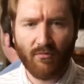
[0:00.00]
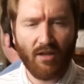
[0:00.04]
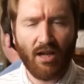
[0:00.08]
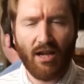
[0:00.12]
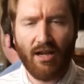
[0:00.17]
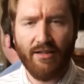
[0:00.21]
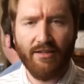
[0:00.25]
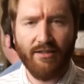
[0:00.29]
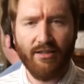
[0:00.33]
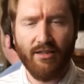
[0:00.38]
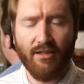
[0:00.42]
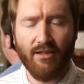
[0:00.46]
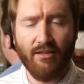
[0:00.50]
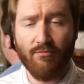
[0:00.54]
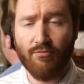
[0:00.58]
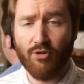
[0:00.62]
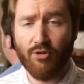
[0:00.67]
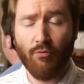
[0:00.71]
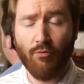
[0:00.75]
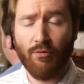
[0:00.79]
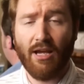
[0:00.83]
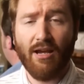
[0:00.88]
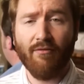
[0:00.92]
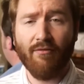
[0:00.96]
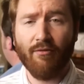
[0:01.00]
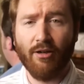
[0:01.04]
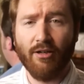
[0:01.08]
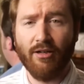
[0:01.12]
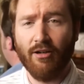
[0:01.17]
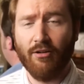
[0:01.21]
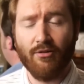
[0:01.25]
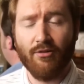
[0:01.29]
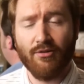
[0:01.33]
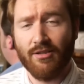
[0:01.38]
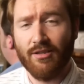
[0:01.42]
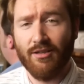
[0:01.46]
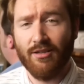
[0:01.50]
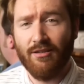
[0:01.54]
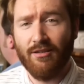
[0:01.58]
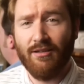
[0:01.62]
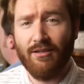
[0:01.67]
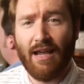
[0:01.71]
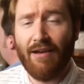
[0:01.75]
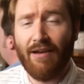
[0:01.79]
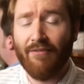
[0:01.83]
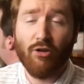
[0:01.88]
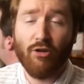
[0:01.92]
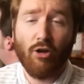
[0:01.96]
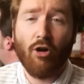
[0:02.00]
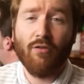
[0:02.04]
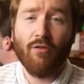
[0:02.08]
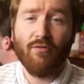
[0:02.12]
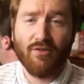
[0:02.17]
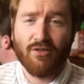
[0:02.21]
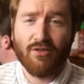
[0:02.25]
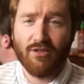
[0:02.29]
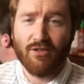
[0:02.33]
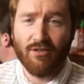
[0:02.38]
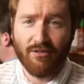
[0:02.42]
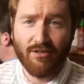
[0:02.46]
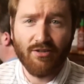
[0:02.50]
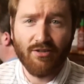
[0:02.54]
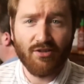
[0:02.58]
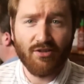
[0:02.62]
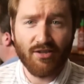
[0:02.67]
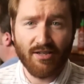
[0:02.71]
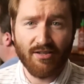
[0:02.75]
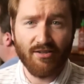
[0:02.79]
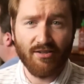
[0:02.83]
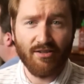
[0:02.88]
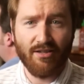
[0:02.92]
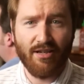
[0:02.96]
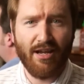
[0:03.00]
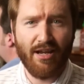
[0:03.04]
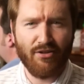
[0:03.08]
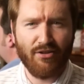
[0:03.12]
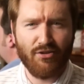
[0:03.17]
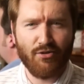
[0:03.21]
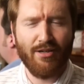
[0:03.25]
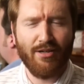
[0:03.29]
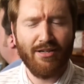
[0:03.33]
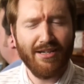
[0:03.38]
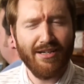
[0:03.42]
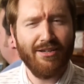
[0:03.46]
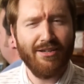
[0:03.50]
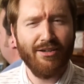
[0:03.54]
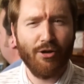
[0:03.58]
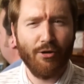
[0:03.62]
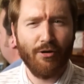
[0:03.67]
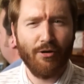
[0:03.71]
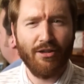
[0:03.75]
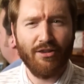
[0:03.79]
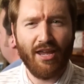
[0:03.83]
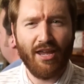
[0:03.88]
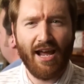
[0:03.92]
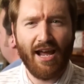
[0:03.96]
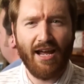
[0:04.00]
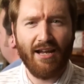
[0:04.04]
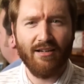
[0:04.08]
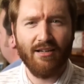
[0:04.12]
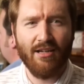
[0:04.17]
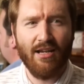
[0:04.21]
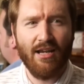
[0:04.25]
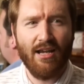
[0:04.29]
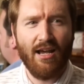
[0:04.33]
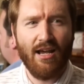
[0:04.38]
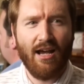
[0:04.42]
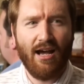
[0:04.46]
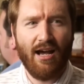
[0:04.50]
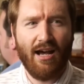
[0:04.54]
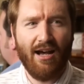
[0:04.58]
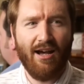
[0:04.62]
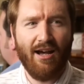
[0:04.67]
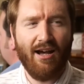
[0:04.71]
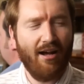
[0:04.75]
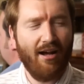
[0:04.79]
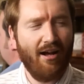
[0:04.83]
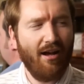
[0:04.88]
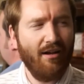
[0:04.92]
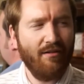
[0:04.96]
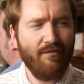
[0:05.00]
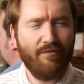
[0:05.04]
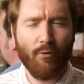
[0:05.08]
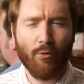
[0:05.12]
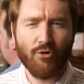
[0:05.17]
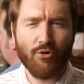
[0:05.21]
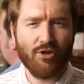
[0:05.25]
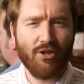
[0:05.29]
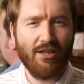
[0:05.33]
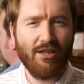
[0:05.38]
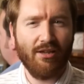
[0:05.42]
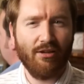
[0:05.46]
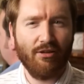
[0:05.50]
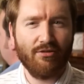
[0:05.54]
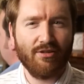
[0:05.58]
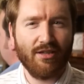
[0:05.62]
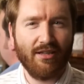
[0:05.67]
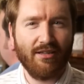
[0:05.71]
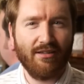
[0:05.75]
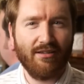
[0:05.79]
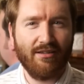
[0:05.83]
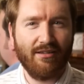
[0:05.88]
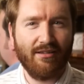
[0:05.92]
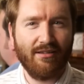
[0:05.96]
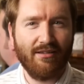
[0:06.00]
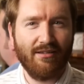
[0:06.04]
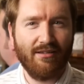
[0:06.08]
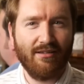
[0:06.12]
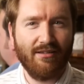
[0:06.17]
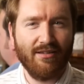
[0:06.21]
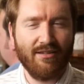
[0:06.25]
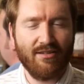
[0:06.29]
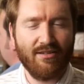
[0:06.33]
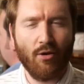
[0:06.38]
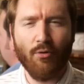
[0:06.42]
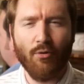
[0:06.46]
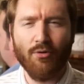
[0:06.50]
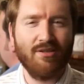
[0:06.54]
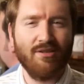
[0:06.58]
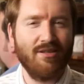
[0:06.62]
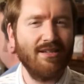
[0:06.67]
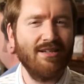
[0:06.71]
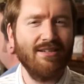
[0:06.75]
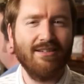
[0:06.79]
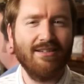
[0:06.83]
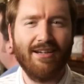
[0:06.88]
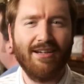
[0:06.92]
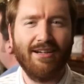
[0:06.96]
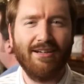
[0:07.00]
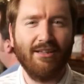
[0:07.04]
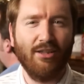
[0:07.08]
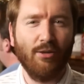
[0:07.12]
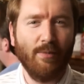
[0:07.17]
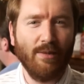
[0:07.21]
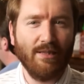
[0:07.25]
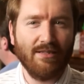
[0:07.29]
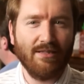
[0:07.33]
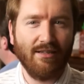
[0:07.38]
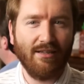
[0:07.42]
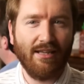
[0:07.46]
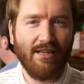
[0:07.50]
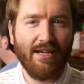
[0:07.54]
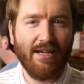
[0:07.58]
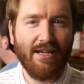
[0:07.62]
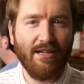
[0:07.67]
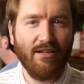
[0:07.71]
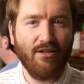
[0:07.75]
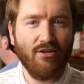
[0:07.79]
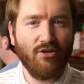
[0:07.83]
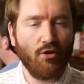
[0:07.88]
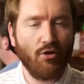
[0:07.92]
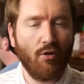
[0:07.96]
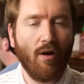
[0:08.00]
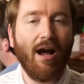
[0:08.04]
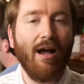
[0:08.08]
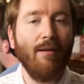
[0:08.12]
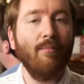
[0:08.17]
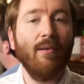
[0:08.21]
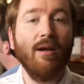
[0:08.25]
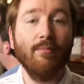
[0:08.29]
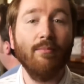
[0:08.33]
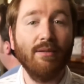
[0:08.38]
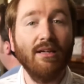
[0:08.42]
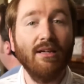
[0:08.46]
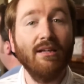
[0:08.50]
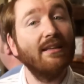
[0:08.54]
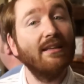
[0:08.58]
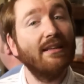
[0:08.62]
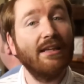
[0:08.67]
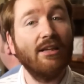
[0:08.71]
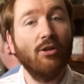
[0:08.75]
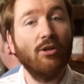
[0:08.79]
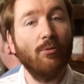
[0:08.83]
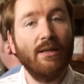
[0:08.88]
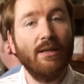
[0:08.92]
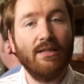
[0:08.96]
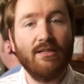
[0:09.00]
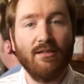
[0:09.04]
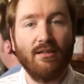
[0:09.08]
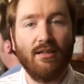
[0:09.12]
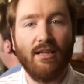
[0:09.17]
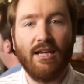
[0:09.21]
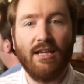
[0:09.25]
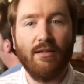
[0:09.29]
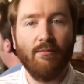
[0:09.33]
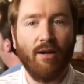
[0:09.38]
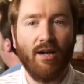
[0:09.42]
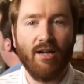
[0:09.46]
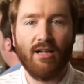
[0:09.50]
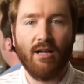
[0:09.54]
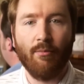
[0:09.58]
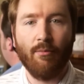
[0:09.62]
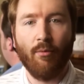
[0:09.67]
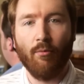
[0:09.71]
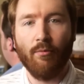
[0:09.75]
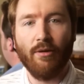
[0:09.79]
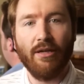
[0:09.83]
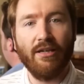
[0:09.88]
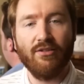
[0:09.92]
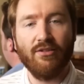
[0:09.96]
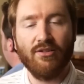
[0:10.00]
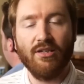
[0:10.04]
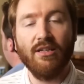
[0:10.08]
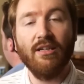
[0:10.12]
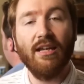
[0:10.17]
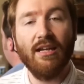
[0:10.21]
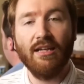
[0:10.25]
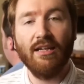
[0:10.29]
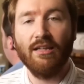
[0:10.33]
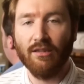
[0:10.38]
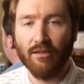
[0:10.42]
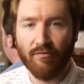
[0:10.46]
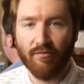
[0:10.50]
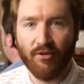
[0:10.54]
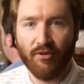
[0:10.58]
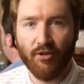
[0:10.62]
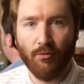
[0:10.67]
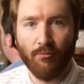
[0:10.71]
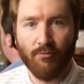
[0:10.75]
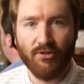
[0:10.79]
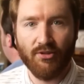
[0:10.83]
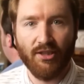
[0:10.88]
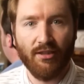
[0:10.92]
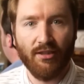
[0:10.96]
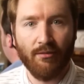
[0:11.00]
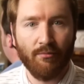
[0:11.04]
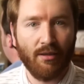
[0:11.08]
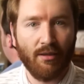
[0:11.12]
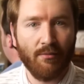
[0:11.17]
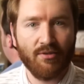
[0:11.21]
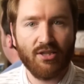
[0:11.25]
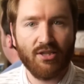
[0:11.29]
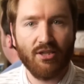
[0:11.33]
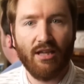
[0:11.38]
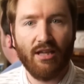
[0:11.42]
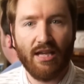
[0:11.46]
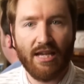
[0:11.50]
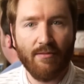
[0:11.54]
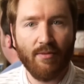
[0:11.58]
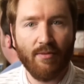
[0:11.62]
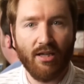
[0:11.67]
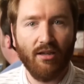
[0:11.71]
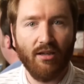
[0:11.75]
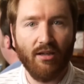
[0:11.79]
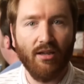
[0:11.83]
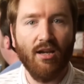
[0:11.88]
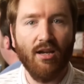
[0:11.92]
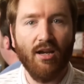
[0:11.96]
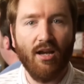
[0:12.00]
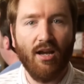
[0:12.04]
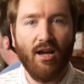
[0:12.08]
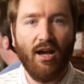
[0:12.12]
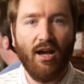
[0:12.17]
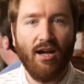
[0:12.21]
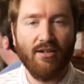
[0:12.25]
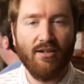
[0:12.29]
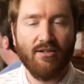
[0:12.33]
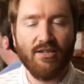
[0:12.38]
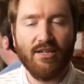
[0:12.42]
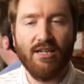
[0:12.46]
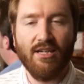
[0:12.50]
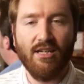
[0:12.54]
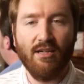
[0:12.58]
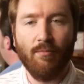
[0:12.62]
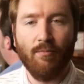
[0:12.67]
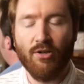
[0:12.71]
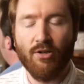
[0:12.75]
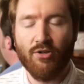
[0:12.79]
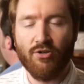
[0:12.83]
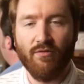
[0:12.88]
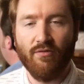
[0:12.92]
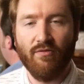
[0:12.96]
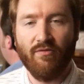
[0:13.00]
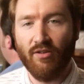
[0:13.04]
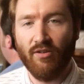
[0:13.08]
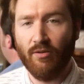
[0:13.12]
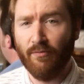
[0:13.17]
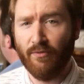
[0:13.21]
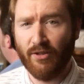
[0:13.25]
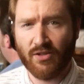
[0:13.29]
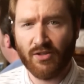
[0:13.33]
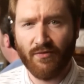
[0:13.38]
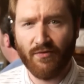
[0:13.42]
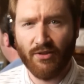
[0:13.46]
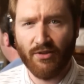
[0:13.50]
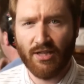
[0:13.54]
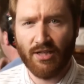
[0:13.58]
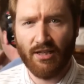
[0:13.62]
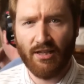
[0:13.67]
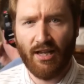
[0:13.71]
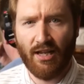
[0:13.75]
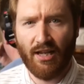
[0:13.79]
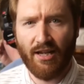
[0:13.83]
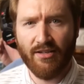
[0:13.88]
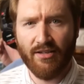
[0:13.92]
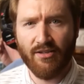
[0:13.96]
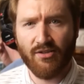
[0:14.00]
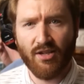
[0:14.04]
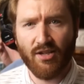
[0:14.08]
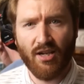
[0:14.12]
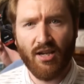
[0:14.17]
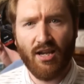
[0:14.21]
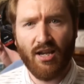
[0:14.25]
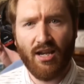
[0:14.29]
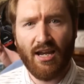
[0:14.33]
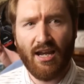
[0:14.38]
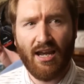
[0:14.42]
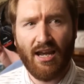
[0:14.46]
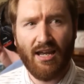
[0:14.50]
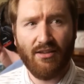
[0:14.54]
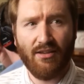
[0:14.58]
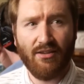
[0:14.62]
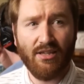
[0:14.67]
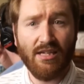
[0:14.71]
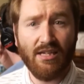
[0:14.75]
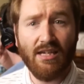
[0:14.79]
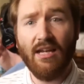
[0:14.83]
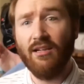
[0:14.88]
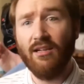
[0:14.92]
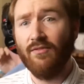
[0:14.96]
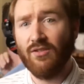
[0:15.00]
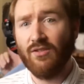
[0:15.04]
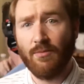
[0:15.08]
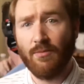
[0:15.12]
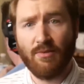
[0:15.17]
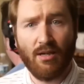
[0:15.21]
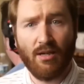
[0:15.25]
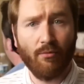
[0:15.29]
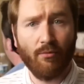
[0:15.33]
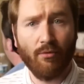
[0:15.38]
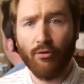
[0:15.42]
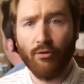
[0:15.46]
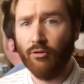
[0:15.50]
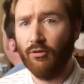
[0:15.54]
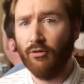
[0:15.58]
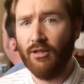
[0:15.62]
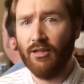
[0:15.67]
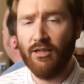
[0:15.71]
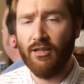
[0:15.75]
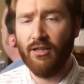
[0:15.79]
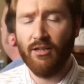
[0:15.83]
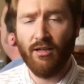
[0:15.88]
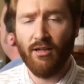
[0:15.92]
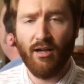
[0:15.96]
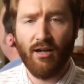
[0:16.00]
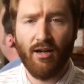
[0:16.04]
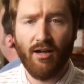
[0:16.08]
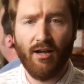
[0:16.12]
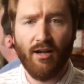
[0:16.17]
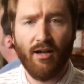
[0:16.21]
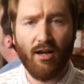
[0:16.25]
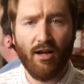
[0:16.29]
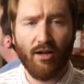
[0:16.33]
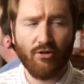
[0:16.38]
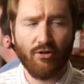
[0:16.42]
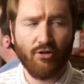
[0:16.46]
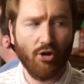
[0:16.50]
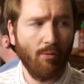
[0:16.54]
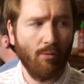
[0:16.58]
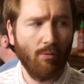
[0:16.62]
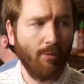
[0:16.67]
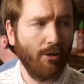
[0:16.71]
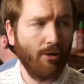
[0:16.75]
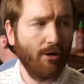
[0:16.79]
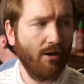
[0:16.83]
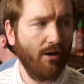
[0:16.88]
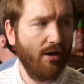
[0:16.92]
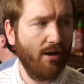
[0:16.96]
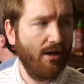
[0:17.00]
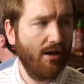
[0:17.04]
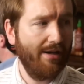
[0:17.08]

I don't have right now because they haven't harvested this season yet, so I need to go get that. Unfortunately, it looks like this whole season got a little bit delayed, so I might be a little bit delayed by a couple weeks in getting the film done, but I'm still aiming to hit a bunch of film festival deadlines at the end of September, early October.